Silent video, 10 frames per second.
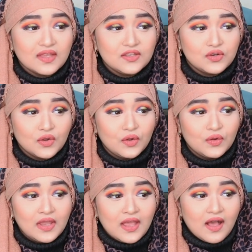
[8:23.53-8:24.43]
you
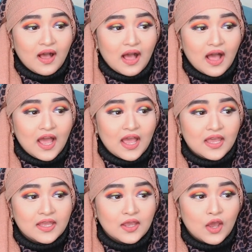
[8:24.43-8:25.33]
know,
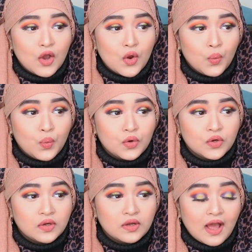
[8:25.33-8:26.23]
I
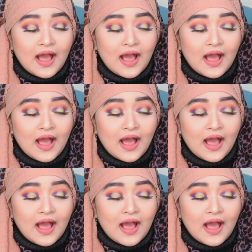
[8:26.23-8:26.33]
would,